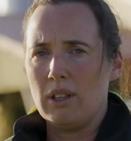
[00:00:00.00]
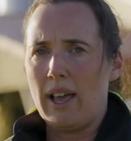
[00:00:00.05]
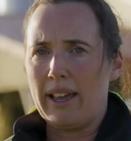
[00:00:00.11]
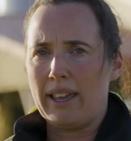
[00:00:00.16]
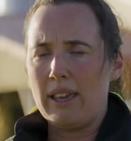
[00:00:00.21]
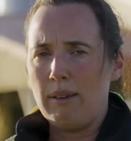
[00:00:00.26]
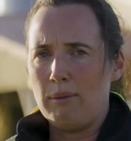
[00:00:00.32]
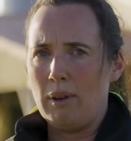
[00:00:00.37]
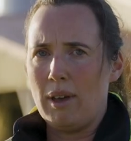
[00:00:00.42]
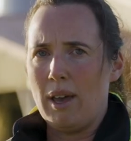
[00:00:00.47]

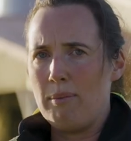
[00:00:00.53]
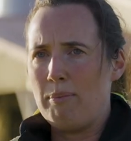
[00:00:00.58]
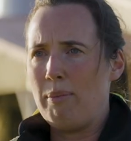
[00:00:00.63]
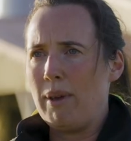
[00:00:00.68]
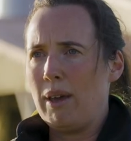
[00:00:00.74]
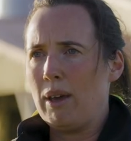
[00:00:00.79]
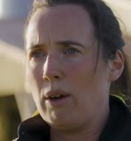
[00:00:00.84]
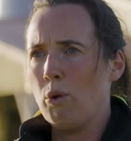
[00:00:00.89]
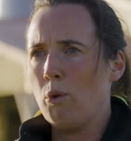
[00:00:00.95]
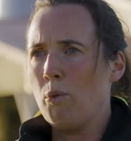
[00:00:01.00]
like,
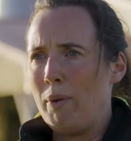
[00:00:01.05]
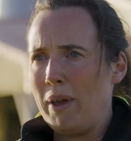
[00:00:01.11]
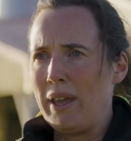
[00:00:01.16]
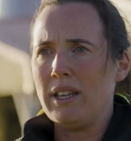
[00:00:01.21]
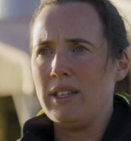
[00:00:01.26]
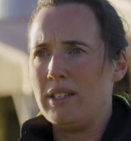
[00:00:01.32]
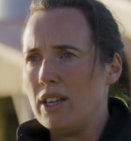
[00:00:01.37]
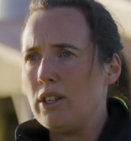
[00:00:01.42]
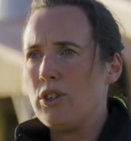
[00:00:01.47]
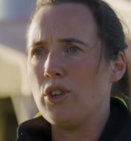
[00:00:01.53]
it all
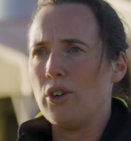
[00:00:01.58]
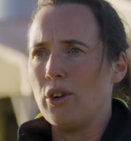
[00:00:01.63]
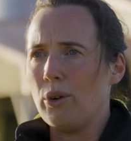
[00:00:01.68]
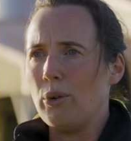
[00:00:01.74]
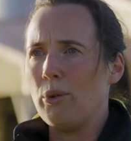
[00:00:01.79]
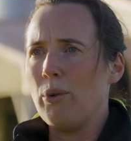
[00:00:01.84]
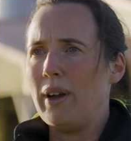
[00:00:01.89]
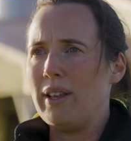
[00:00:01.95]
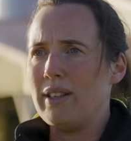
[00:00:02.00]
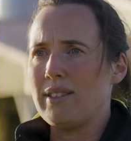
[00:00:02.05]
being
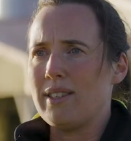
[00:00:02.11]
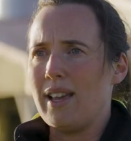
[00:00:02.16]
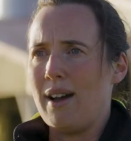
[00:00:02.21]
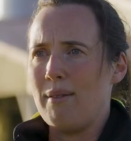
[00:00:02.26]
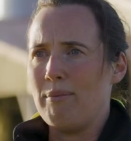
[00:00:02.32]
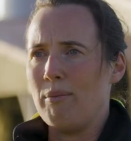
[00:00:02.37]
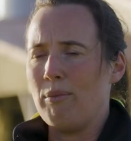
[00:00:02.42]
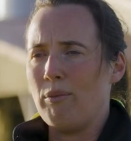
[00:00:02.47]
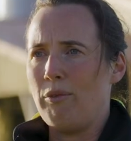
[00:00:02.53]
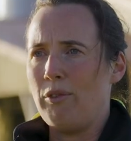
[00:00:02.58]
digital, it's
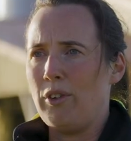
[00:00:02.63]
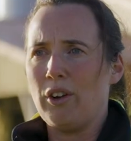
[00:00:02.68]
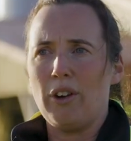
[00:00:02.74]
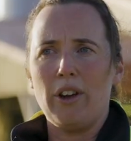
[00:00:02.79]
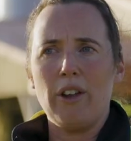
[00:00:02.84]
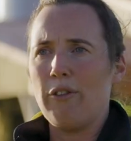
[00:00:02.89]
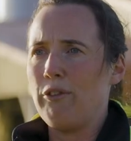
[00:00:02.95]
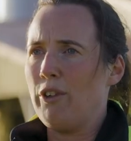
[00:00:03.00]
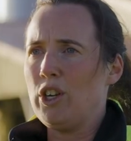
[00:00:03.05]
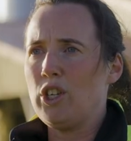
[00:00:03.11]

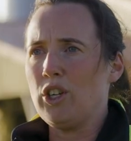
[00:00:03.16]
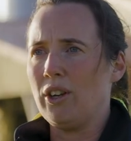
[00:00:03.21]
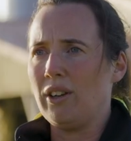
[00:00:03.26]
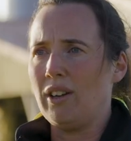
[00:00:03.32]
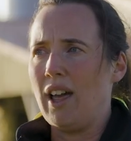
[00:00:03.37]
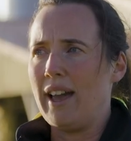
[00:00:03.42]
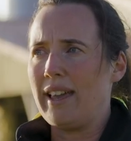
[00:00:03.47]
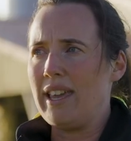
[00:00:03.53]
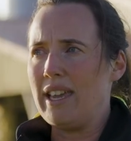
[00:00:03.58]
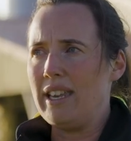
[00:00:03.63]
very efficient, like